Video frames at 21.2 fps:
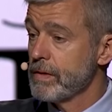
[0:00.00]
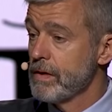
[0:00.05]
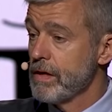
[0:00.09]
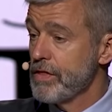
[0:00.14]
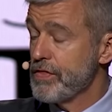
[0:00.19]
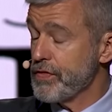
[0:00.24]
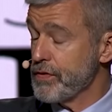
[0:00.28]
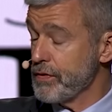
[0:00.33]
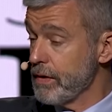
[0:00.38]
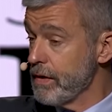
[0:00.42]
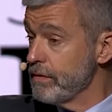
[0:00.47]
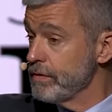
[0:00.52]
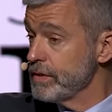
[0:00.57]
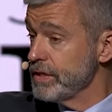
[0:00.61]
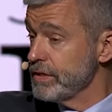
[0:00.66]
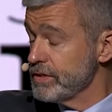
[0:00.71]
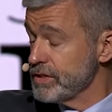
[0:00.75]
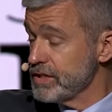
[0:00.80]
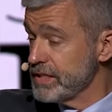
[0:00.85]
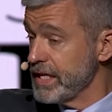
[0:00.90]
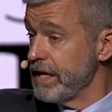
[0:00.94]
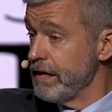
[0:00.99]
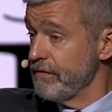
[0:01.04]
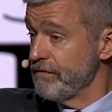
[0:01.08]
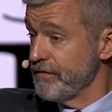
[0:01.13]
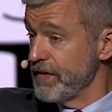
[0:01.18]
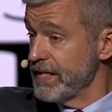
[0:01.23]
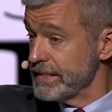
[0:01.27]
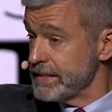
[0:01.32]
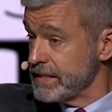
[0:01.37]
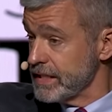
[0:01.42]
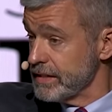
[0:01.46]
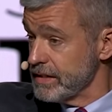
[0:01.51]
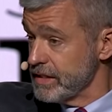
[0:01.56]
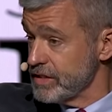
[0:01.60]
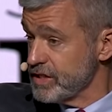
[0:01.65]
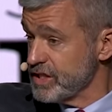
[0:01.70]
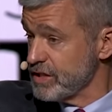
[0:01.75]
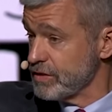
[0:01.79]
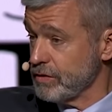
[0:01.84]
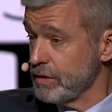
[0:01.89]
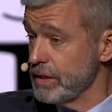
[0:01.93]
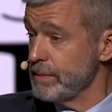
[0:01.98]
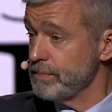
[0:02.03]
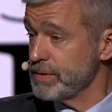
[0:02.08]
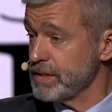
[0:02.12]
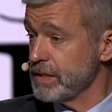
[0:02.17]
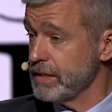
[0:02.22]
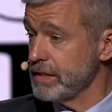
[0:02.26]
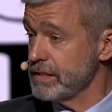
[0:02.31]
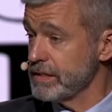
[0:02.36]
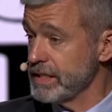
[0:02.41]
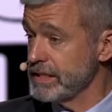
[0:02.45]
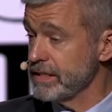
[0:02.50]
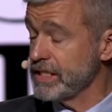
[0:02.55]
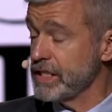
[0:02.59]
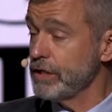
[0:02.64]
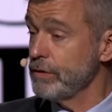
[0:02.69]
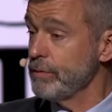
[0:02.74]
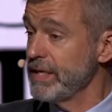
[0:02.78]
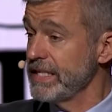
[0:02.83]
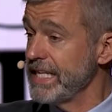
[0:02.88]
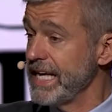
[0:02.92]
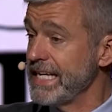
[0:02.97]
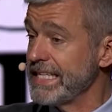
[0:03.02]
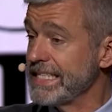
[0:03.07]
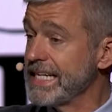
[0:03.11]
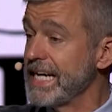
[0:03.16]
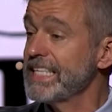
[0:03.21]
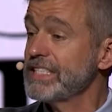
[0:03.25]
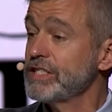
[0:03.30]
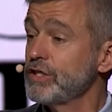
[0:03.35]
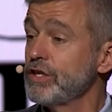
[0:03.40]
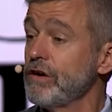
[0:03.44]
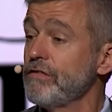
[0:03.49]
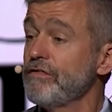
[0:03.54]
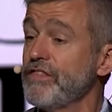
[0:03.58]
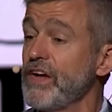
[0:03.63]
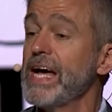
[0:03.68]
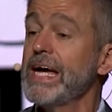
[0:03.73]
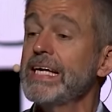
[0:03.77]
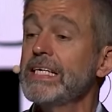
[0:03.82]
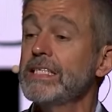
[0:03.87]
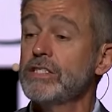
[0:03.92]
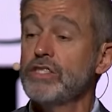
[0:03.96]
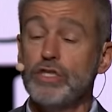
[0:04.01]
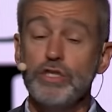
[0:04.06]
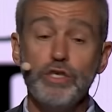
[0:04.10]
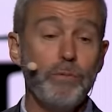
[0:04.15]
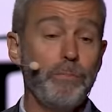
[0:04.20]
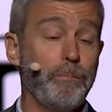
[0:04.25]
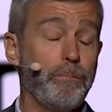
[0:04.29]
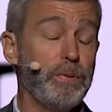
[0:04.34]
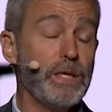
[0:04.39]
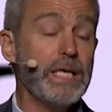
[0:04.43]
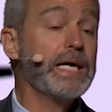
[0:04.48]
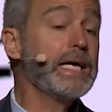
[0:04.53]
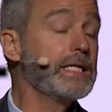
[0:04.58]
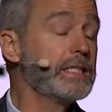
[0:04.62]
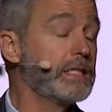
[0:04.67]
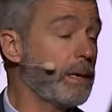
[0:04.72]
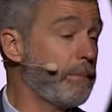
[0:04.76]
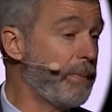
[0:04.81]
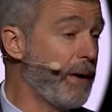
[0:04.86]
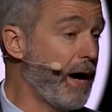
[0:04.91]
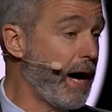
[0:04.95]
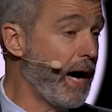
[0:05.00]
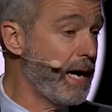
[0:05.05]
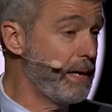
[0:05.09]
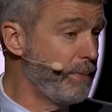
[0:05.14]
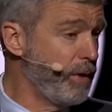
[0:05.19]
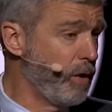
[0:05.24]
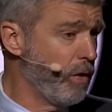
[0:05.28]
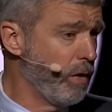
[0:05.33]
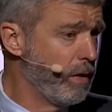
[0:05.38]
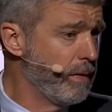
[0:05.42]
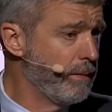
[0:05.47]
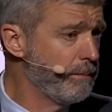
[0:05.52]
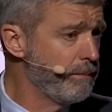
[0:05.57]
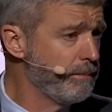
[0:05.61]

Throw yourself into the scriptures until when they cut your veins, you bleed the Bible.